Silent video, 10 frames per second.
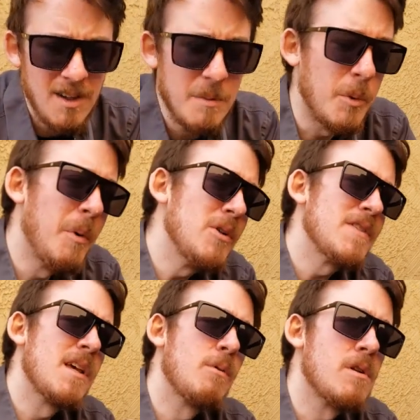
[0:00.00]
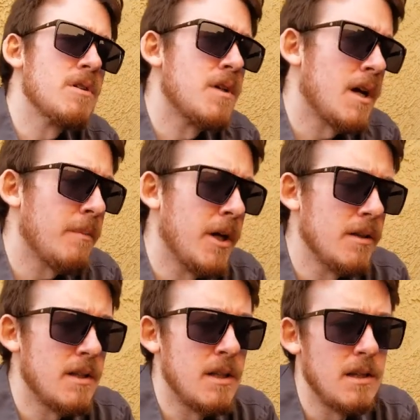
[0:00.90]
But mostly I wanted to talk
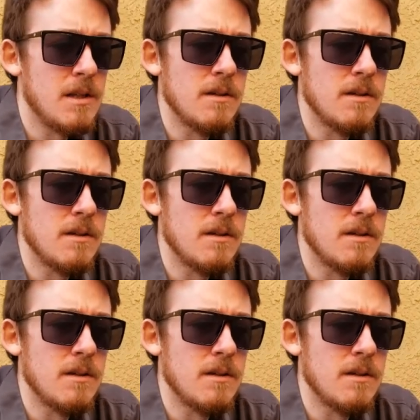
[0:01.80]
about the